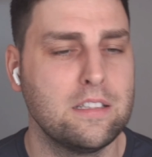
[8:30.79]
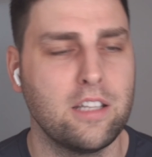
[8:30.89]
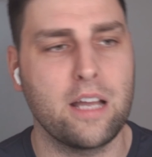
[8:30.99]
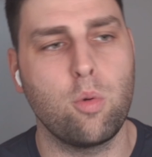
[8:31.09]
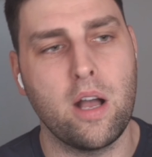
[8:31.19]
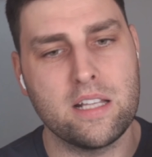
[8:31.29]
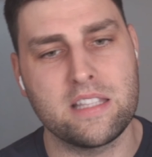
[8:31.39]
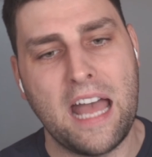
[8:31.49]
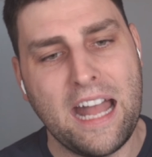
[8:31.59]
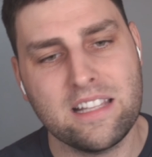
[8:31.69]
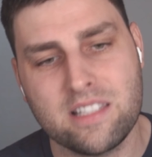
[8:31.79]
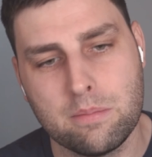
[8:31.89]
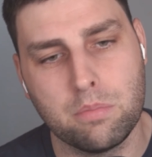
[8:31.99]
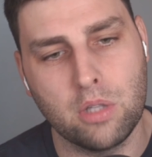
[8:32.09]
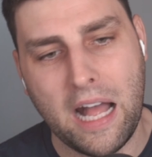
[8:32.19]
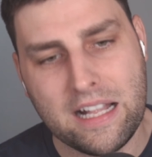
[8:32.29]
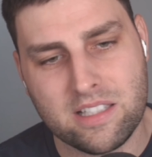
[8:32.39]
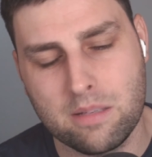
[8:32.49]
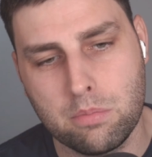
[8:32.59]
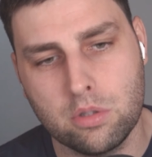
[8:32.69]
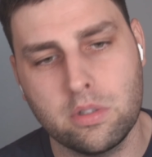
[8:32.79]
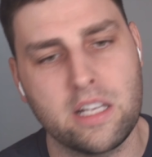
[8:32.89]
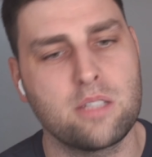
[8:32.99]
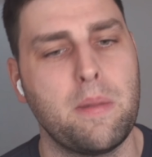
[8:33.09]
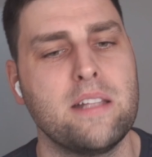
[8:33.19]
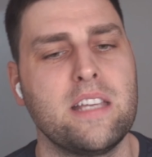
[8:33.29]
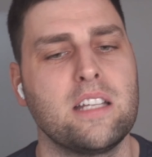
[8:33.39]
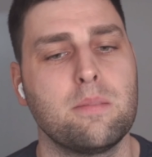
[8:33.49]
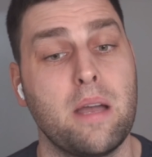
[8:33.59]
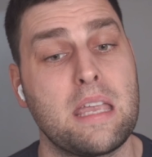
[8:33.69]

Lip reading: Likewise, the @ symbol expands out to my